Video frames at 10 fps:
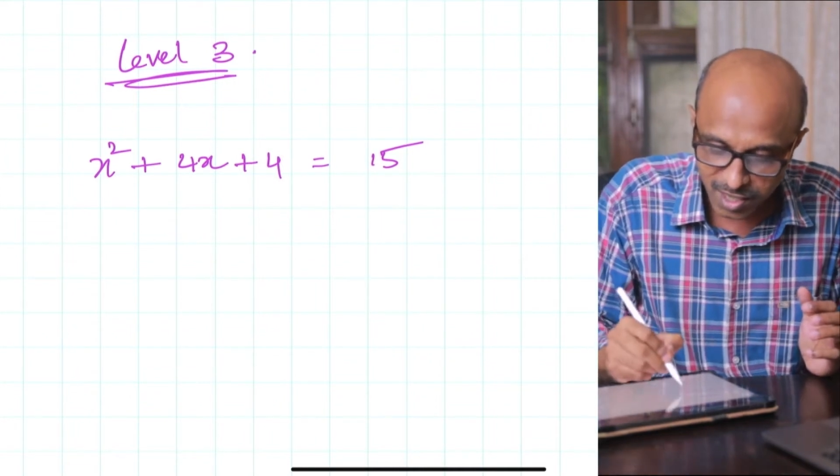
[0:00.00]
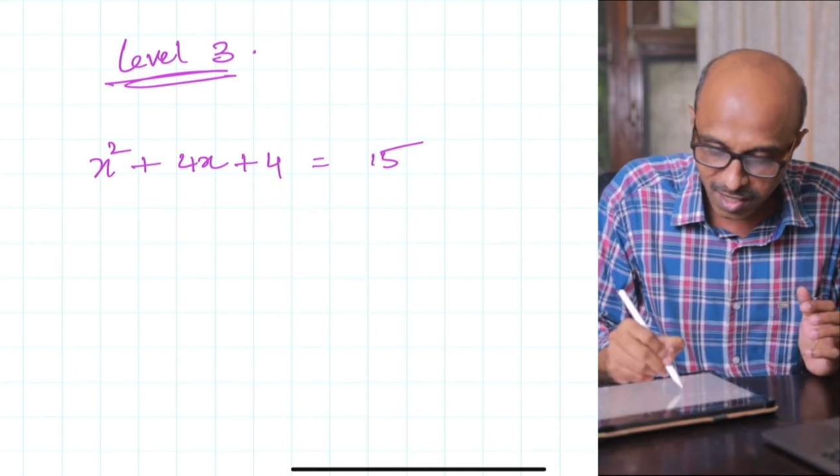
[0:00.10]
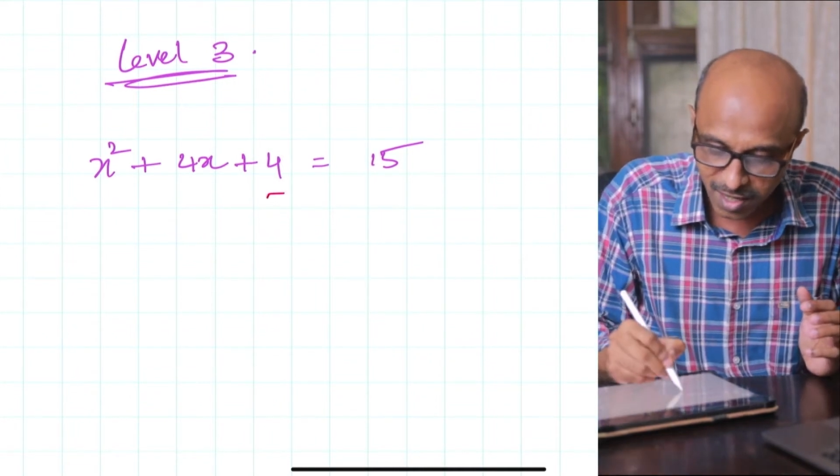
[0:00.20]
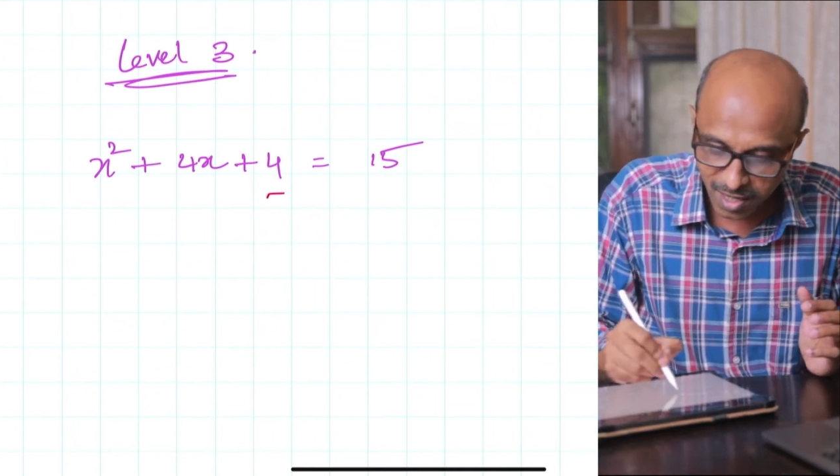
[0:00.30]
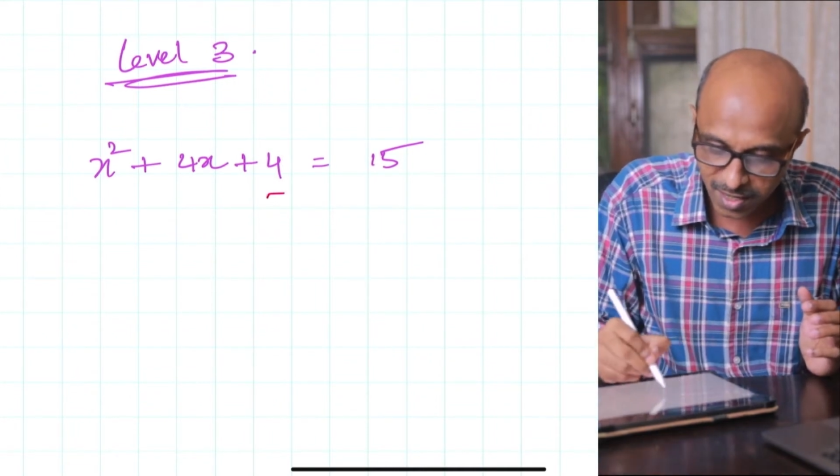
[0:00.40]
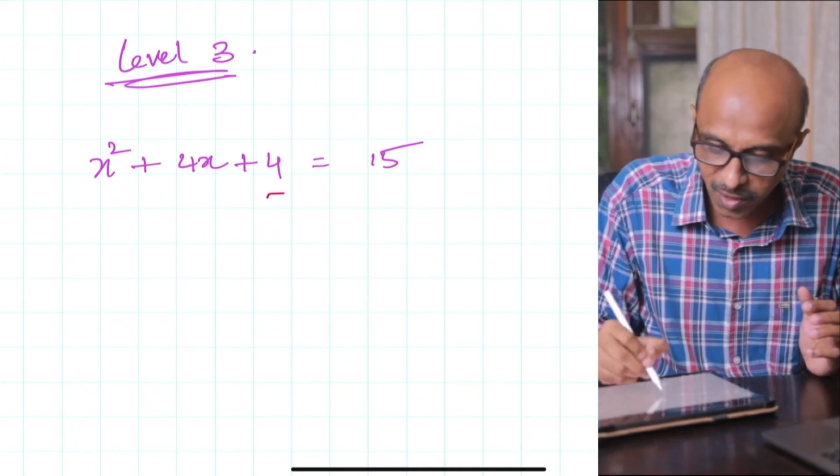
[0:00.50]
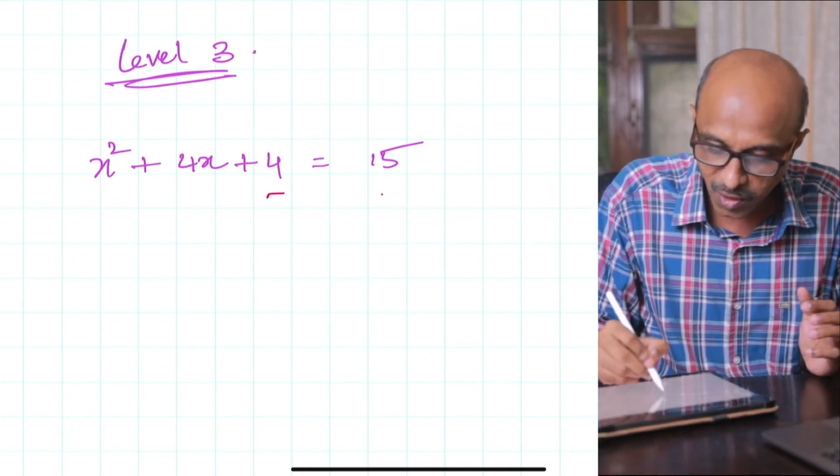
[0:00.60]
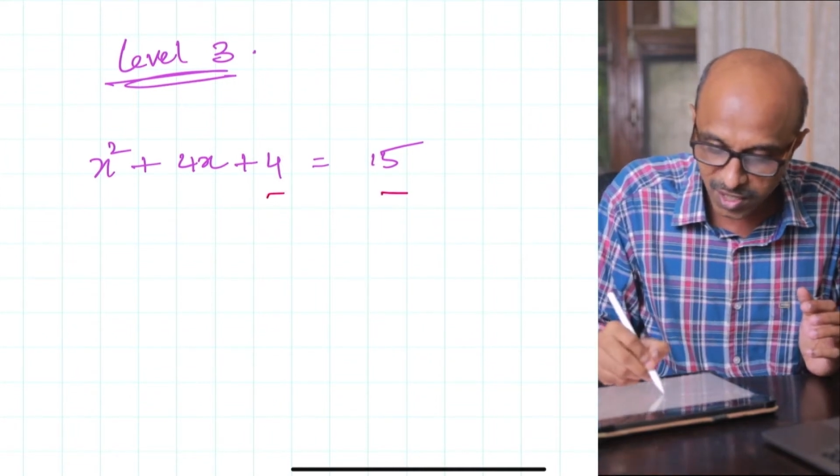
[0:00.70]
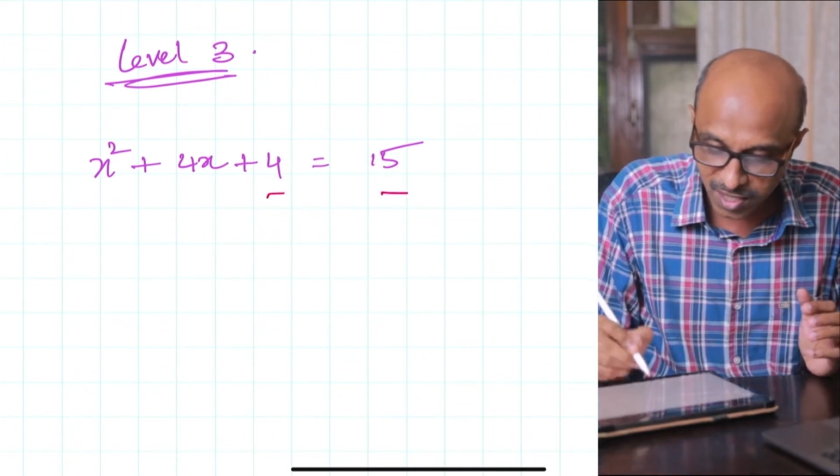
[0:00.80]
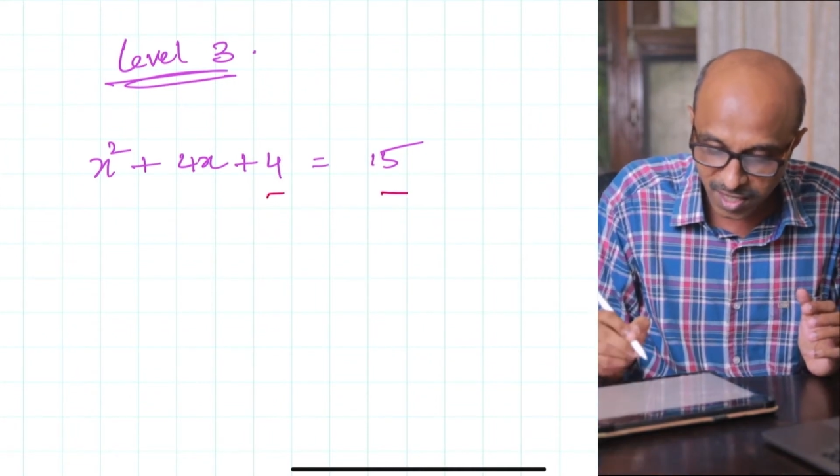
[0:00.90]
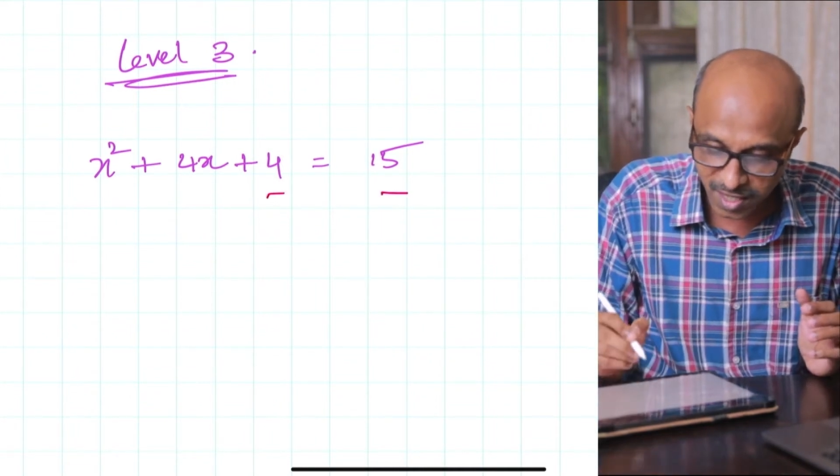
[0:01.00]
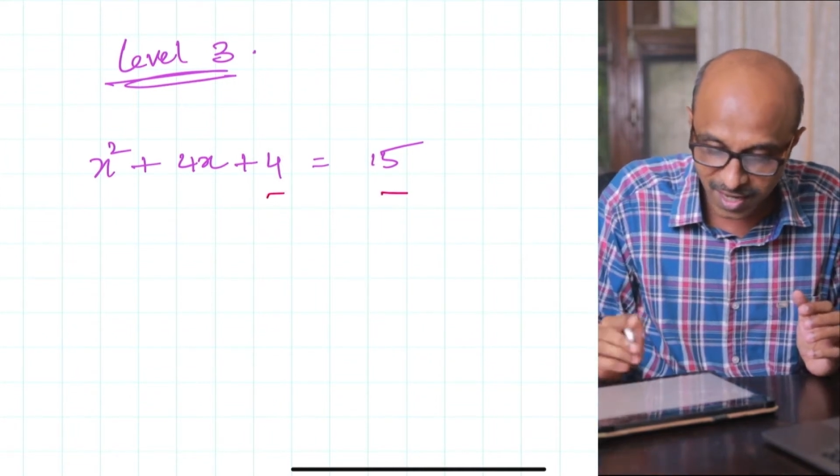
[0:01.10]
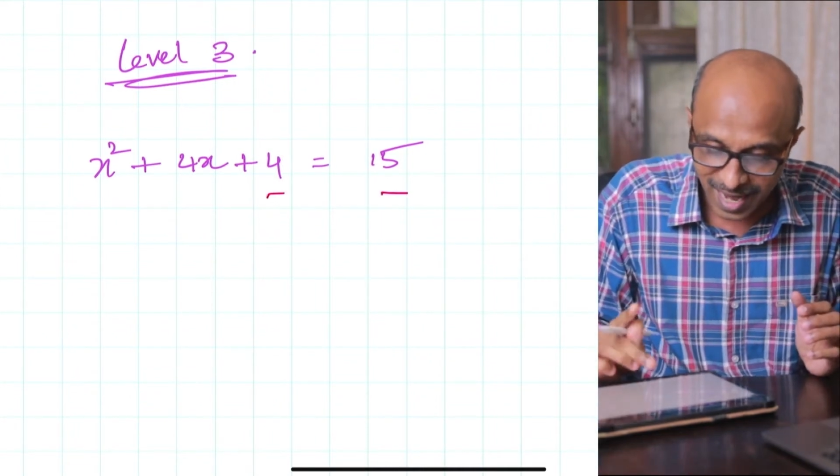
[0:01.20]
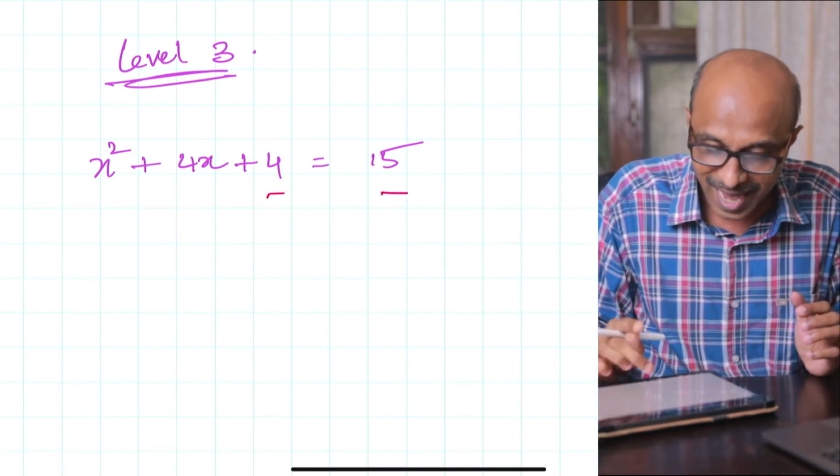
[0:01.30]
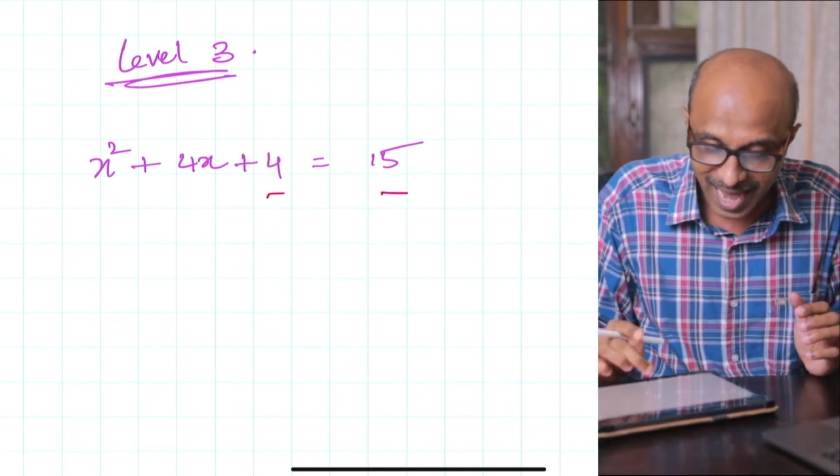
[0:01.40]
here, another constant here,